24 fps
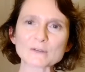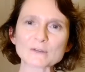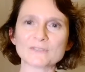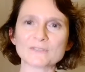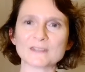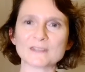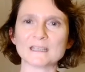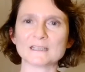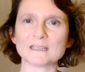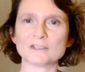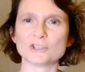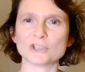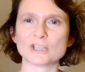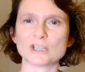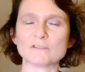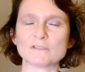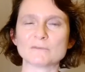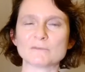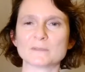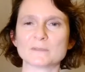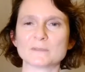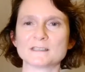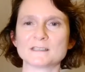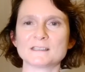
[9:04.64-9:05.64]
of the
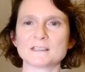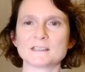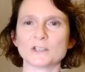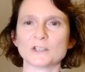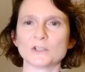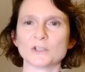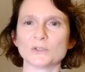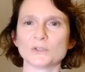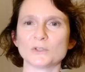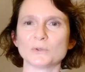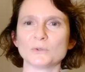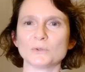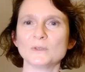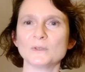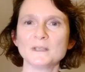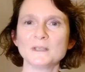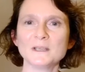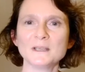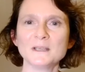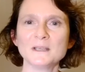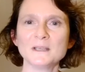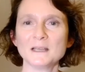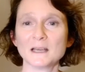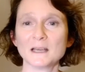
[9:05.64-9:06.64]
achievements that you
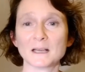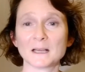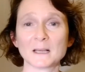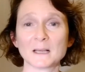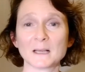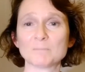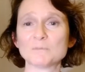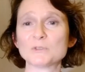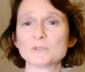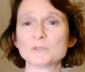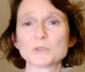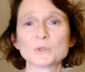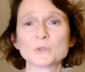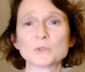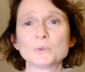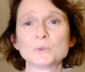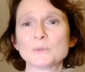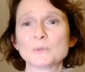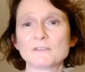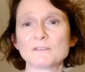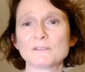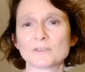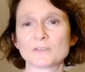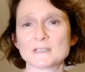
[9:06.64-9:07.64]
do
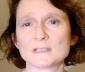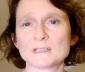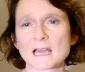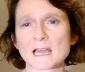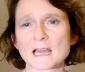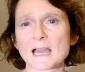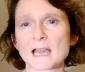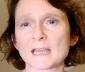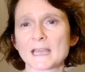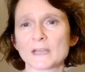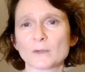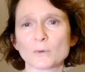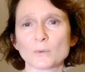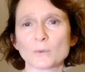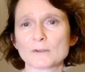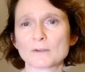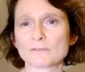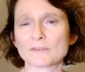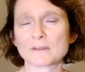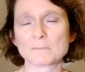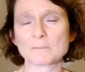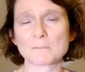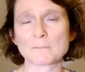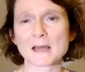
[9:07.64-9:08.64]
every day or
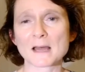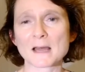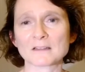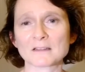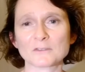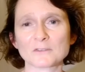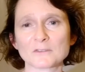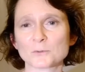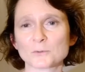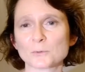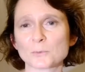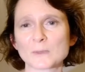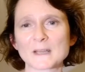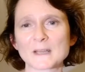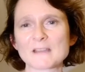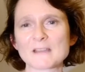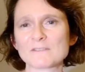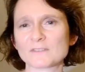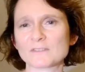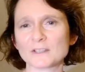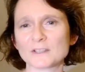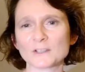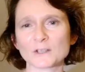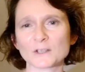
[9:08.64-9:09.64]
every month or
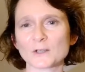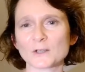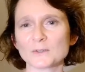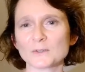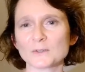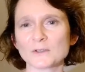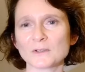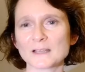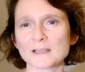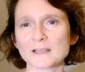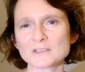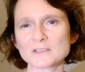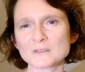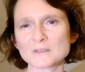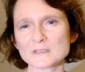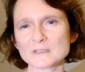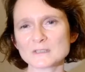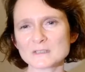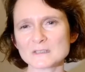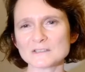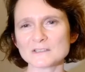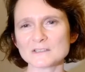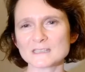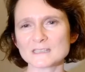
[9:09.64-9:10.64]
whenever, you know, like
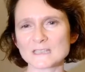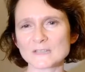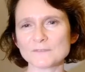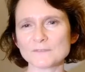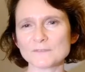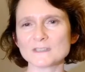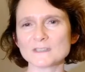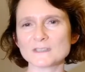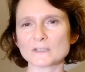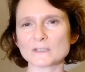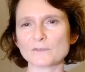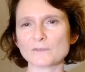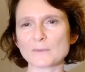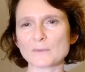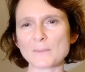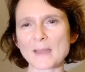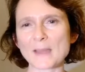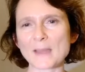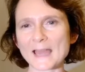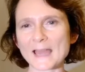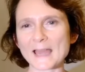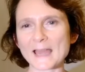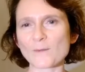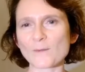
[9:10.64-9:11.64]
just give yourself a
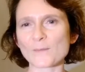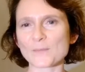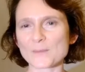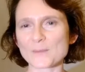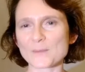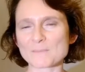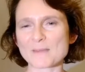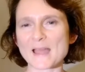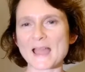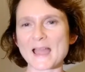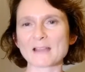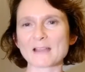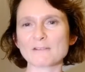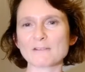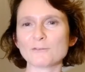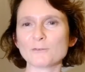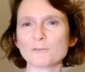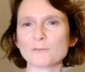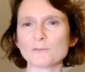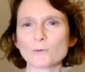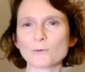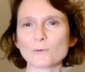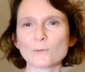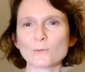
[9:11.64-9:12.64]
pat on the back
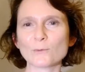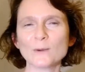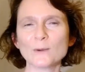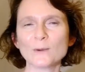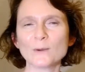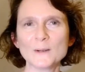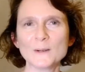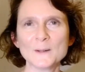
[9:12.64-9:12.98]
for